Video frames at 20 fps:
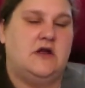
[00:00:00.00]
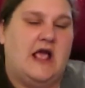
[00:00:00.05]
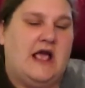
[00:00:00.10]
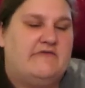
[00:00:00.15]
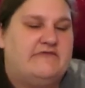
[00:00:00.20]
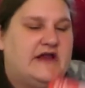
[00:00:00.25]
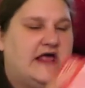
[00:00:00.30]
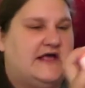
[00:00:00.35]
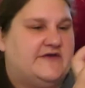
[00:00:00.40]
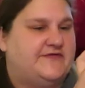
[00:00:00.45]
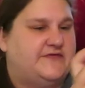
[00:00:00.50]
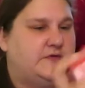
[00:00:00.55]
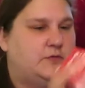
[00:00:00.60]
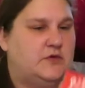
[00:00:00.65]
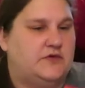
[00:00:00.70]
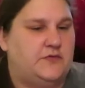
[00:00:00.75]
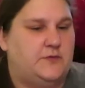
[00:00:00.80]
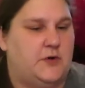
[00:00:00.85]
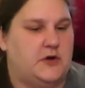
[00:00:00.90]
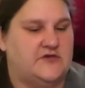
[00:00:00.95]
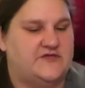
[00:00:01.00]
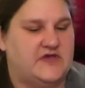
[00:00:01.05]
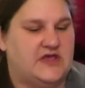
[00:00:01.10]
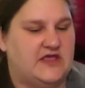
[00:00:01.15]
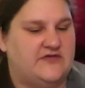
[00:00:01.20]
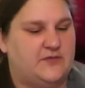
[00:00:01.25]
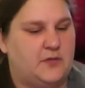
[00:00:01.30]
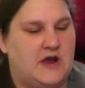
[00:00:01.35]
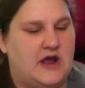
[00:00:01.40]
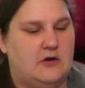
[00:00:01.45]
have an accident with the box, it
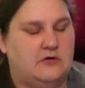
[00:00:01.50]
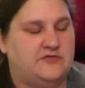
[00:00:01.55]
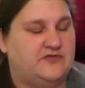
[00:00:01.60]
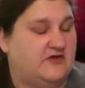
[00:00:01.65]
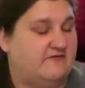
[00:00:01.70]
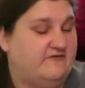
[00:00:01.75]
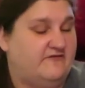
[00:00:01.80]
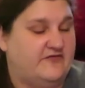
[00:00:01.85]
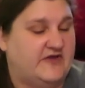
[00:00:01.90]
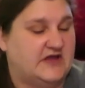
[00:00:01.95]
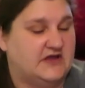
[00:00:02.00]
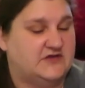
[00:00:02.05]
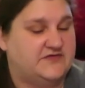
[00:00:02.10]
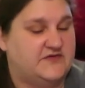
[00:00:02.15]
gets wet or something.